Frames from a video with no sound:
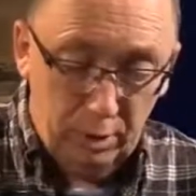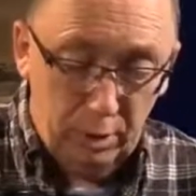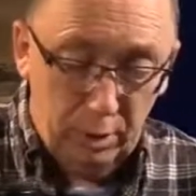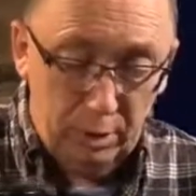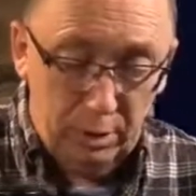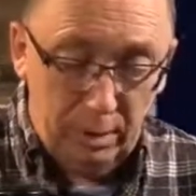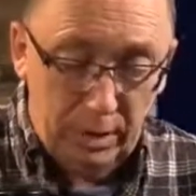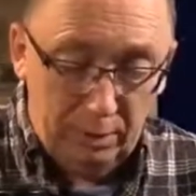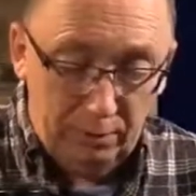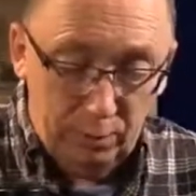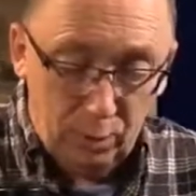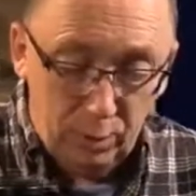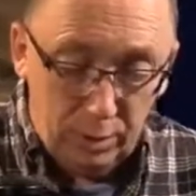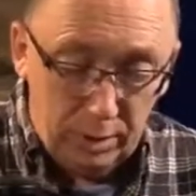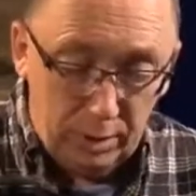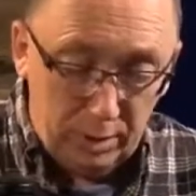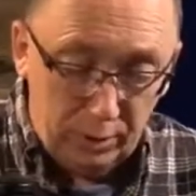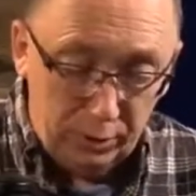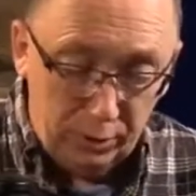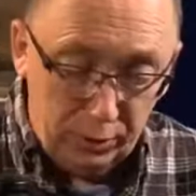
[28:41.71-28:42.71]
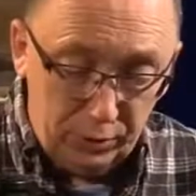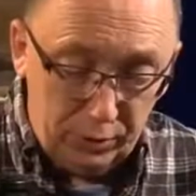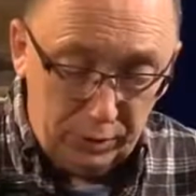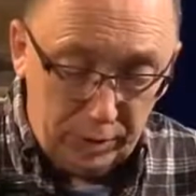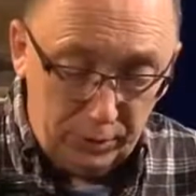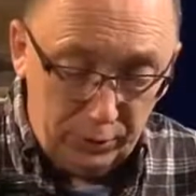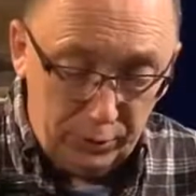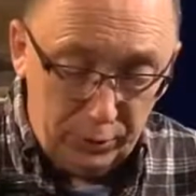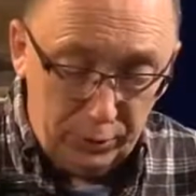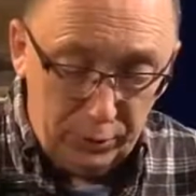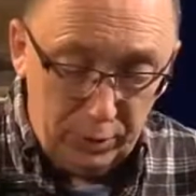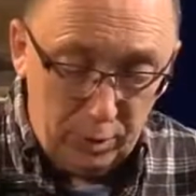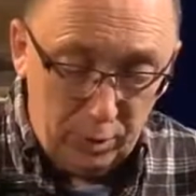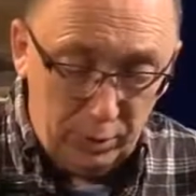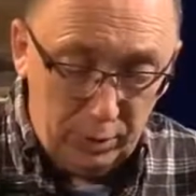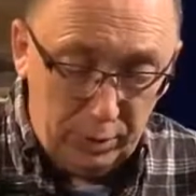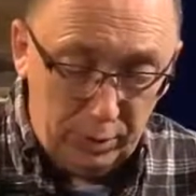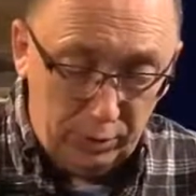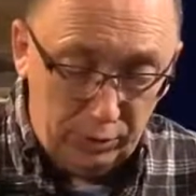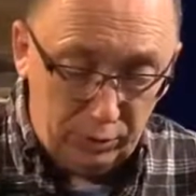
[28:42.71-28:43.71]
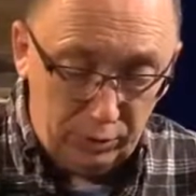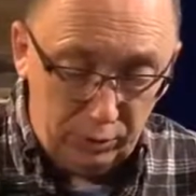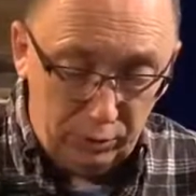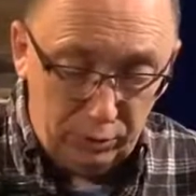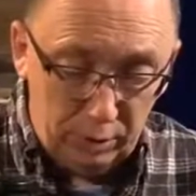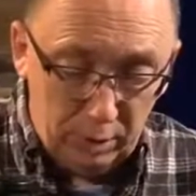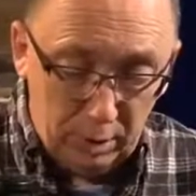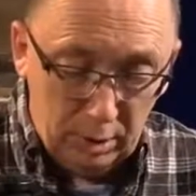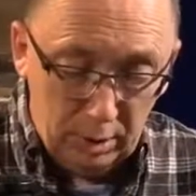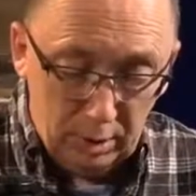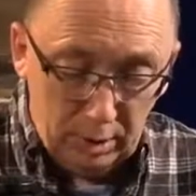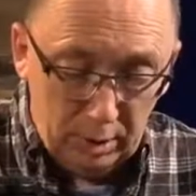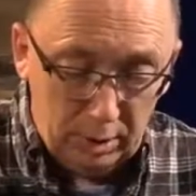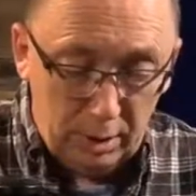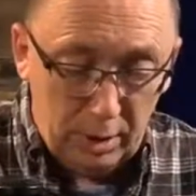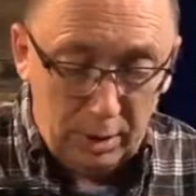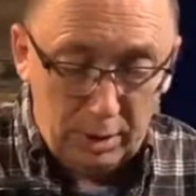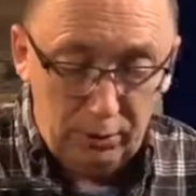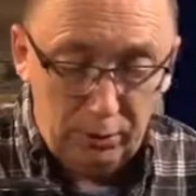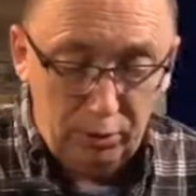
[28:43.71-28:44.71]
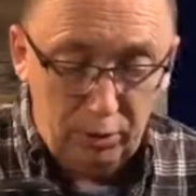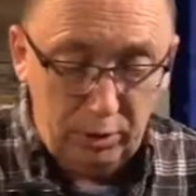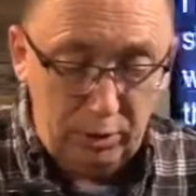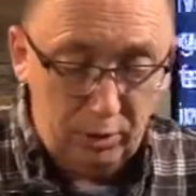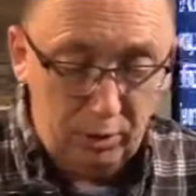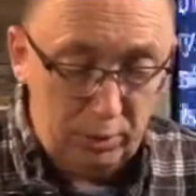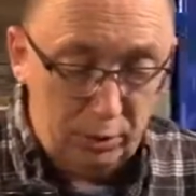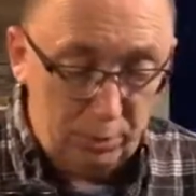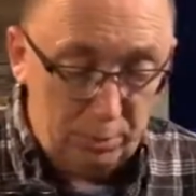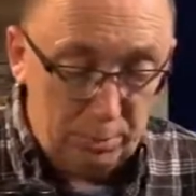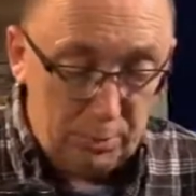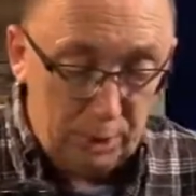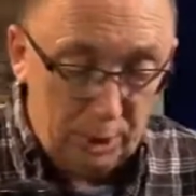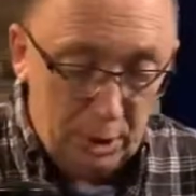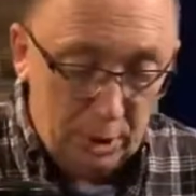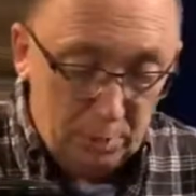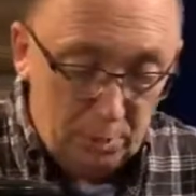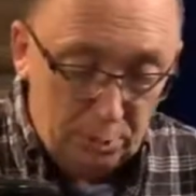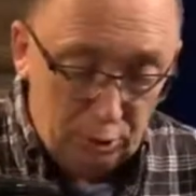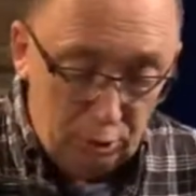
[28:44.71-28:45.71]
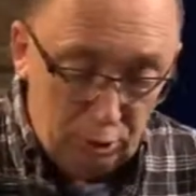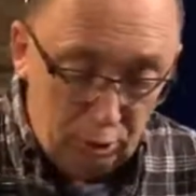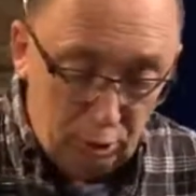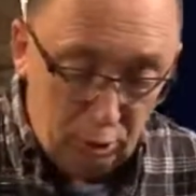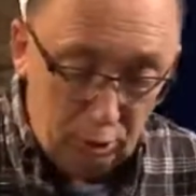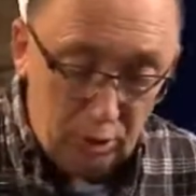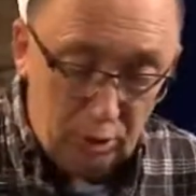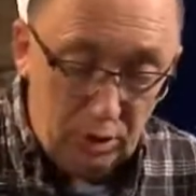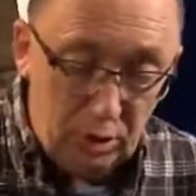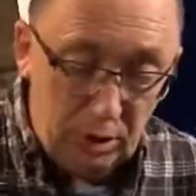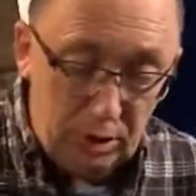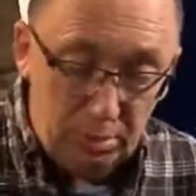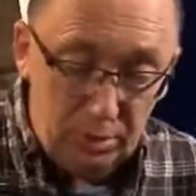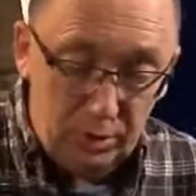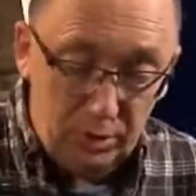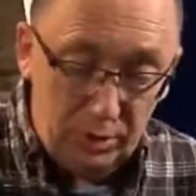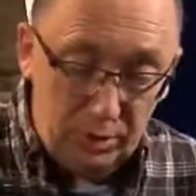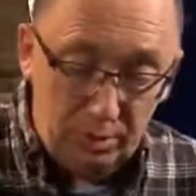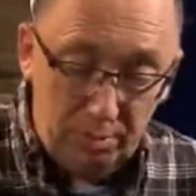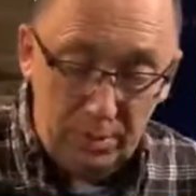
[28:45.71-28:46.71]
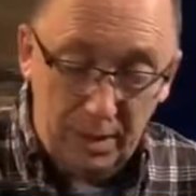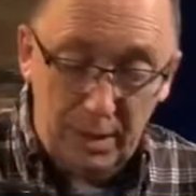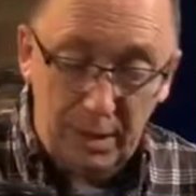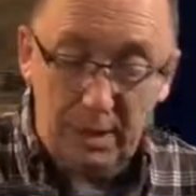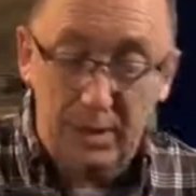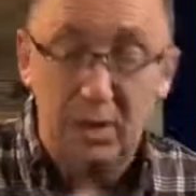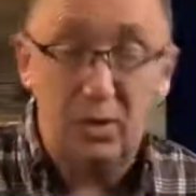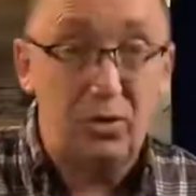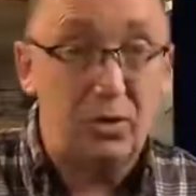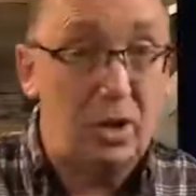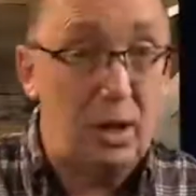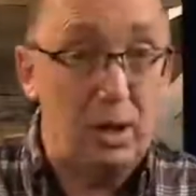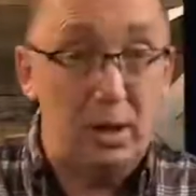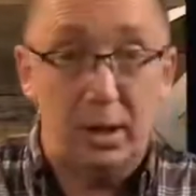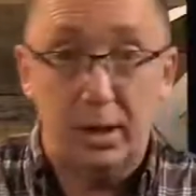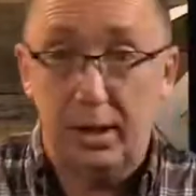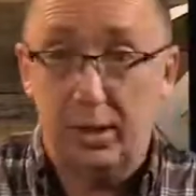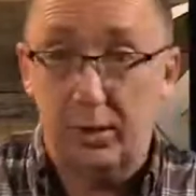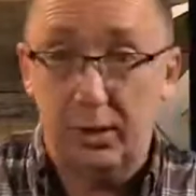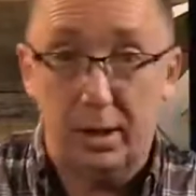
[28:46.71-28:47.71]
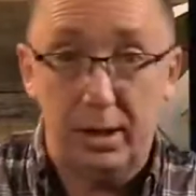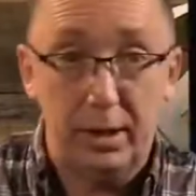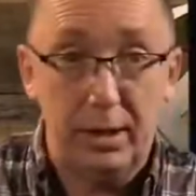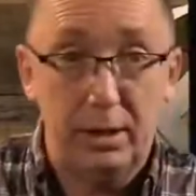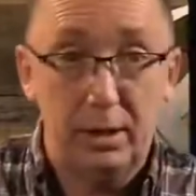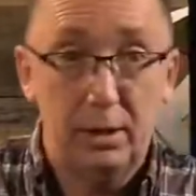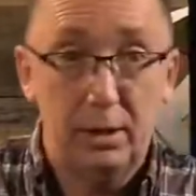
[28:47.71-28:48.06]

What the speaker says: Everyone else looks out for their own interests and not of Jesus. But you know Timothy, man, he's not like that.